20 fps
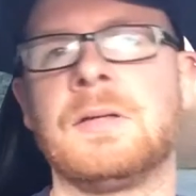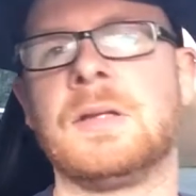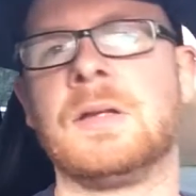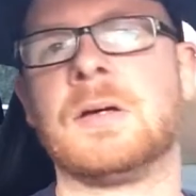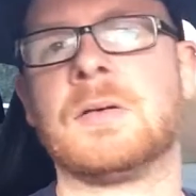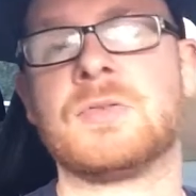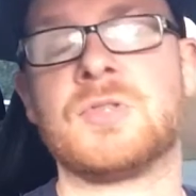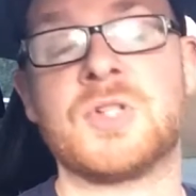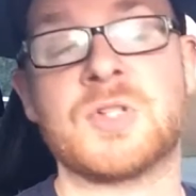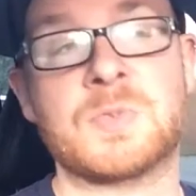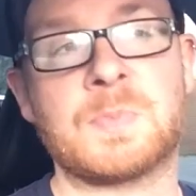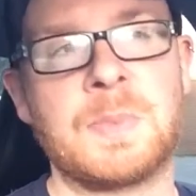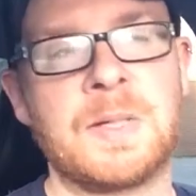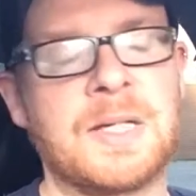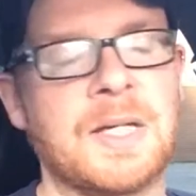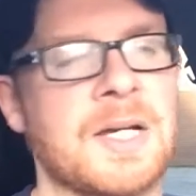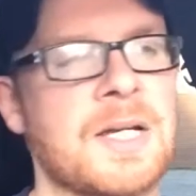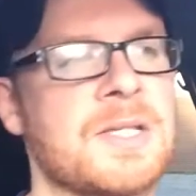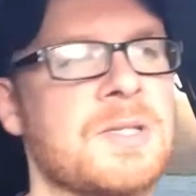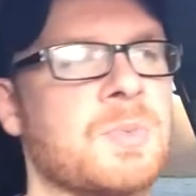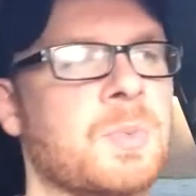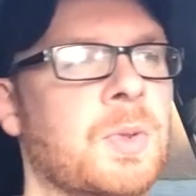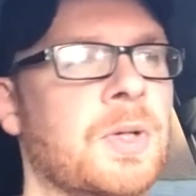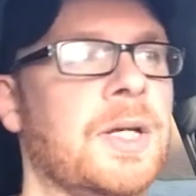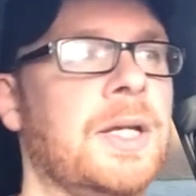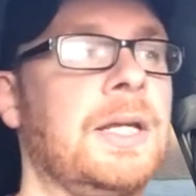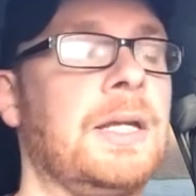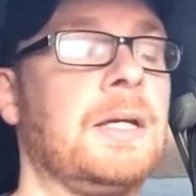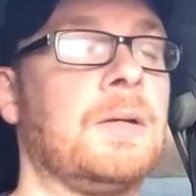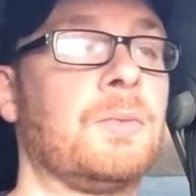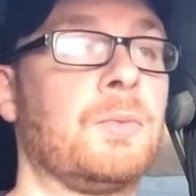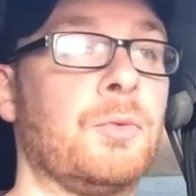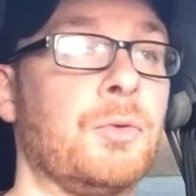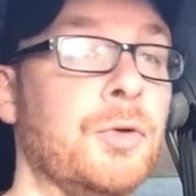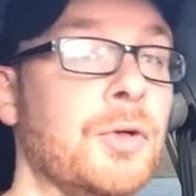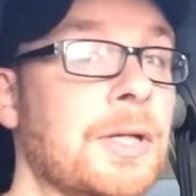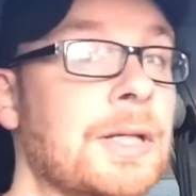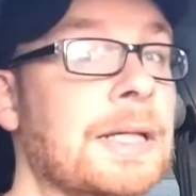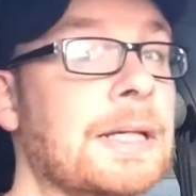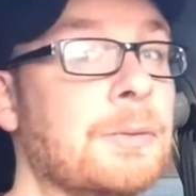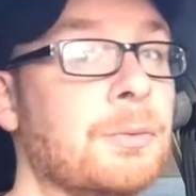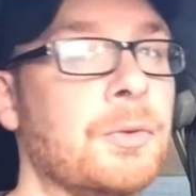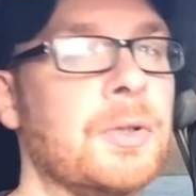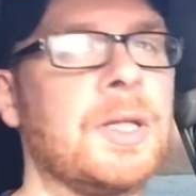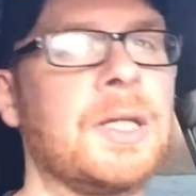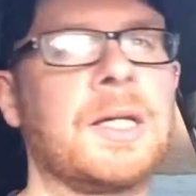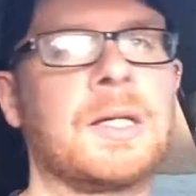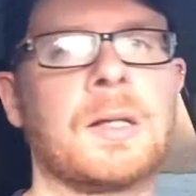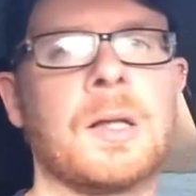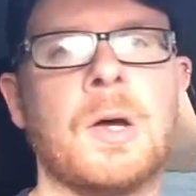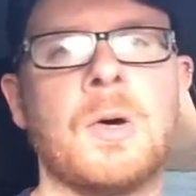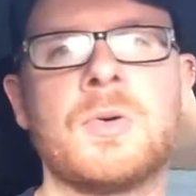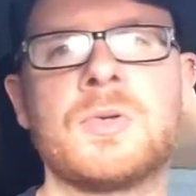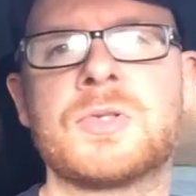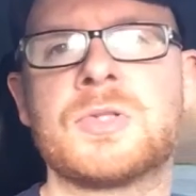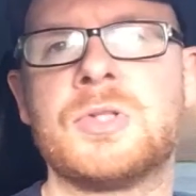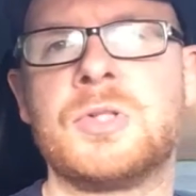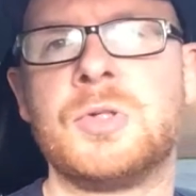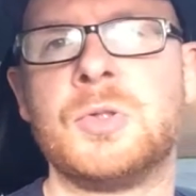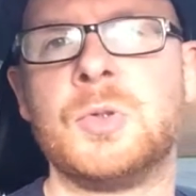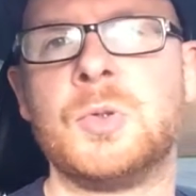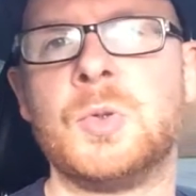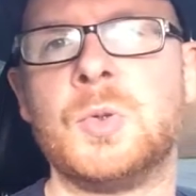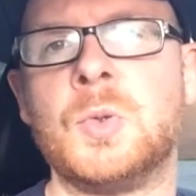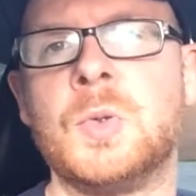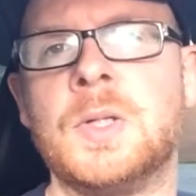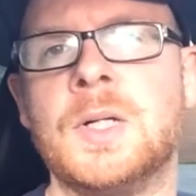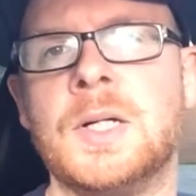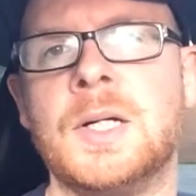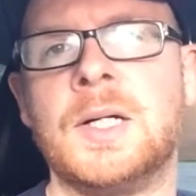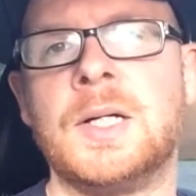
you know, just because we're getting really, really close to,